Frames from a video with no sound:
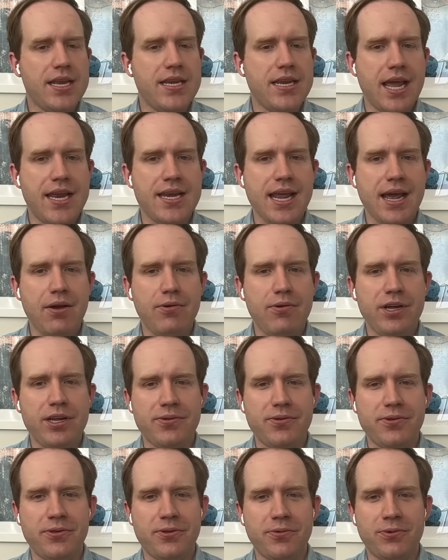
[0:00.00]
and now
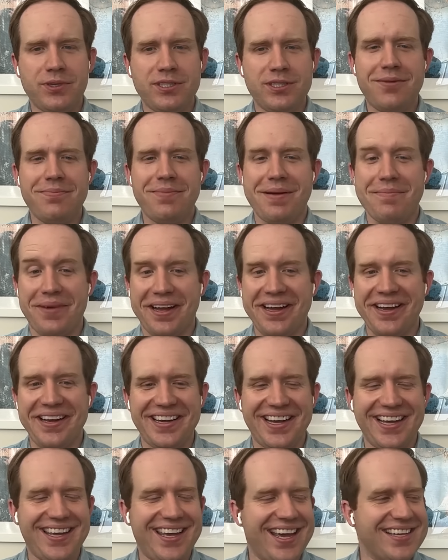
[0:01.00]
what's on my
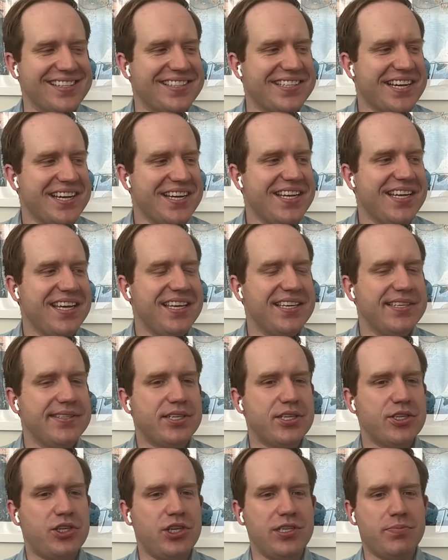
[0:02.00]
mind, I guess,
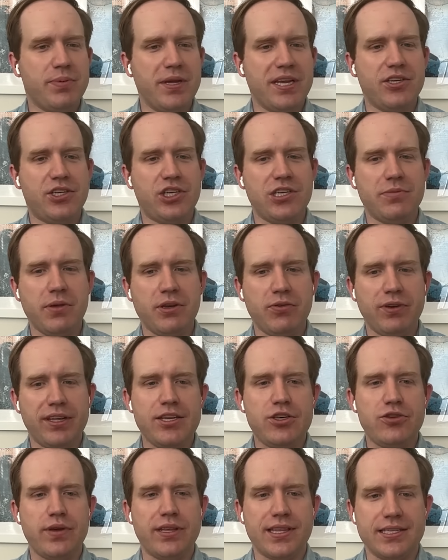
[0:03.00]
is she's been
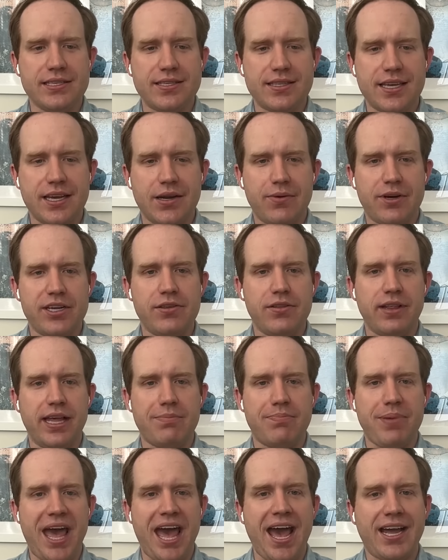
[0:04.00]
really doing this thing where you
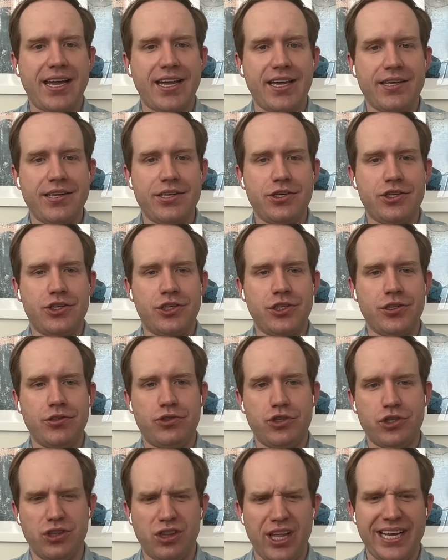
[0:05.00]
like package
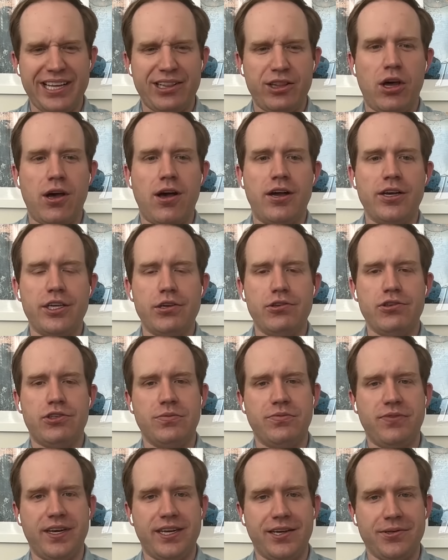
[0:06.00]
YouTube, like long
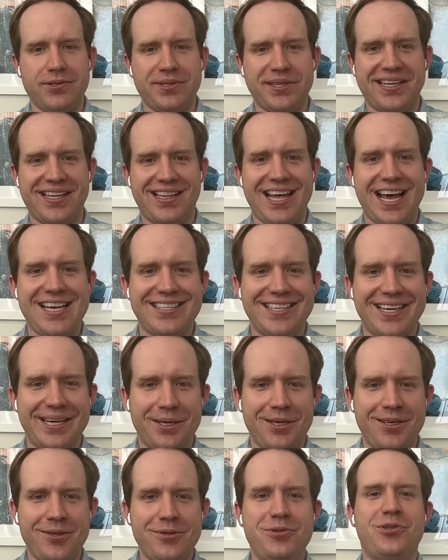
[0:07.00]
YouTube videos, the
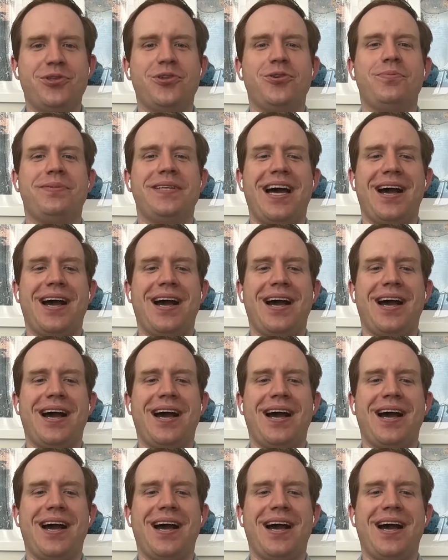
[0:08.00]
classic YouTube